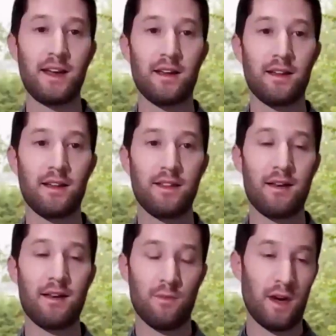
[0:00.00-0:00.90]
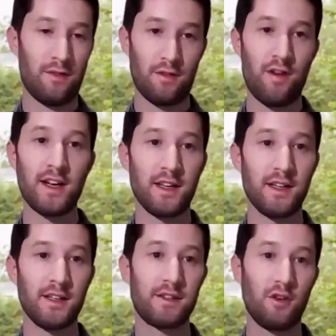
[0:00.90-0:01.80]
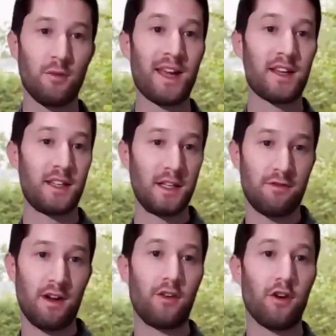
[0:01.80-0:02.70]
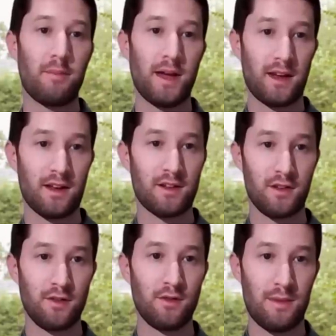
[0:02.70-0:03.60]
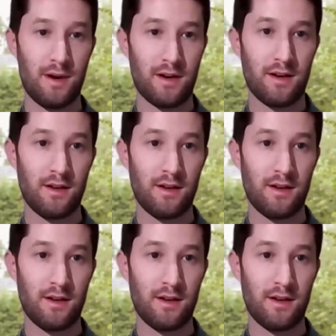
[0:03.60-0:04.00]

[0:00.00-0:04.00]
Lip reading: paying that, whatever the rate is, you're paying it to Israel. You're not paying it to America.